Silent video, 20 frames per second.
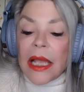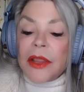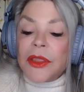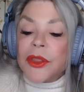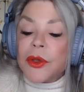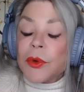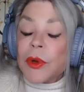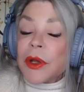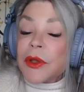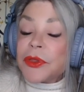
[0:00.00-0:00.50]

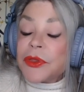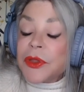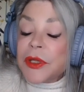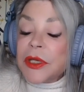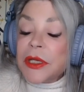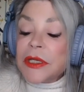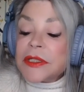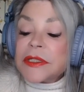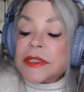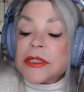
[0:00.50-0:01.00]
There are
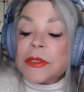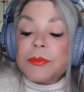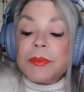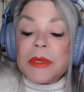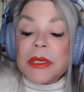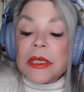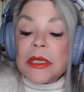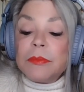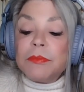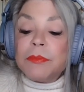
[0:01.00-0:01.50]
things to
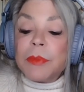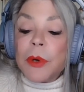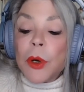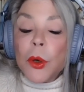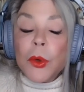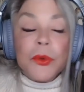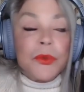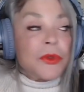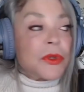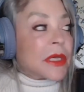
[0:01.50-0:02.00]
be
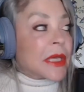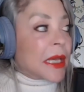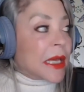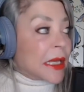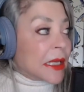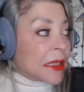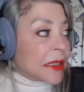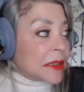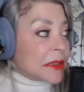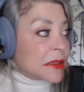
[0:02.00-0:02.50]
both
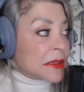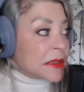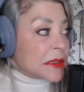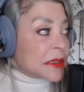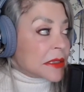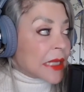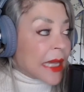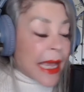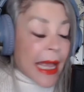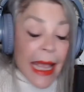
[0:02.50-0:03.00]
gained
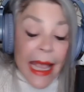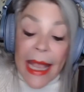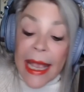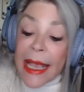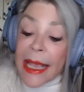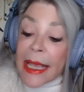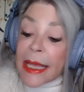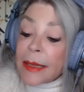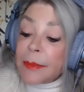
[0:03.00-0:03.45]
and